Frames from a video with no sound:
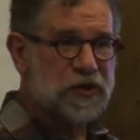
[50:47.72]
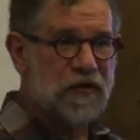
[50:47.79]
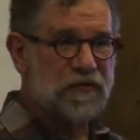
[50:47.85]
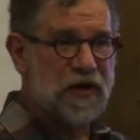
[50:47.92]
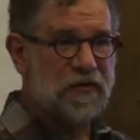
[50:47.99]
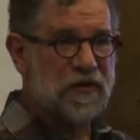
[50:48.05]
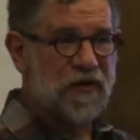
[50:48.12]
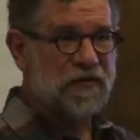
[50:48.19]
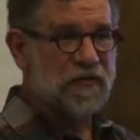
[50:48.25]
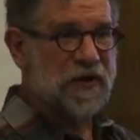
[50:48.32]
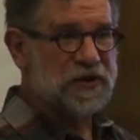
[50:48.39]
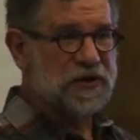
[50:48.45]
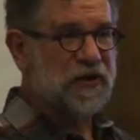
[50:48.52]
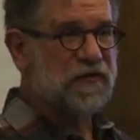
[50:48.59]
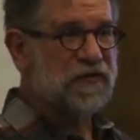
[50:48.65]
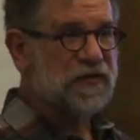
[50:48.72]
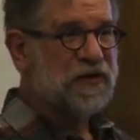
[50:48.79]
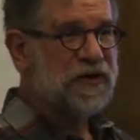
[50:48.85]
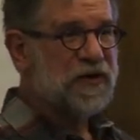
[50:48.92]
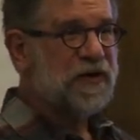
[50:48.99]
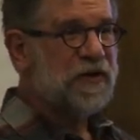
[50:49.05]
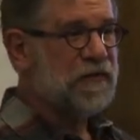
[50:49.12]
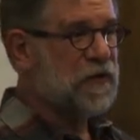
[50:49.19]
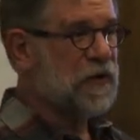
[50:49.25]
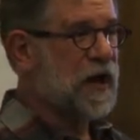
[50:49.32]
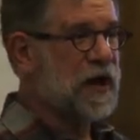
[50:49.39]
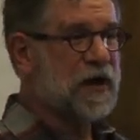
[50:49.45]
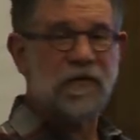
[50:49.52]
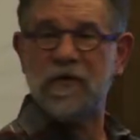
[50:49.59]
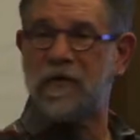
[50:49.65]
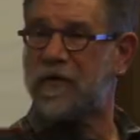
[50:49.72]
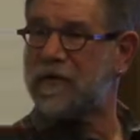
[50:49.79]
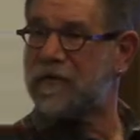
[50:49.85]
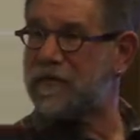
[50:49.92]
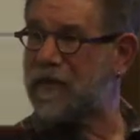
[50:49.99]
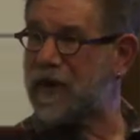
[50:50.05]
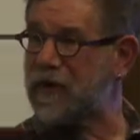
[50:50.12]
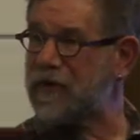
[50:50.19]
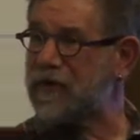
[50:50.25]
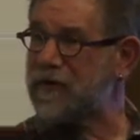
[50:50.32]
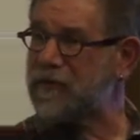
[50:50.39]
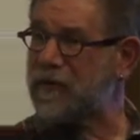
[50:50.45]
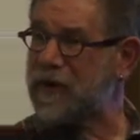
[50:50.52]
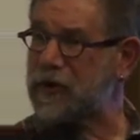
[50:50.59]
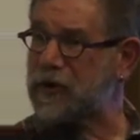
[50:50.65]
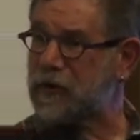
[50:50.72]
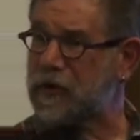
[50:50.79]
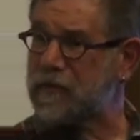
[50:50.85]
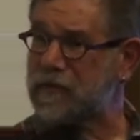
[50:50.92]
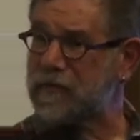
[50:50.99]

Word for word: which I've named after myself for lack of a better way to do it.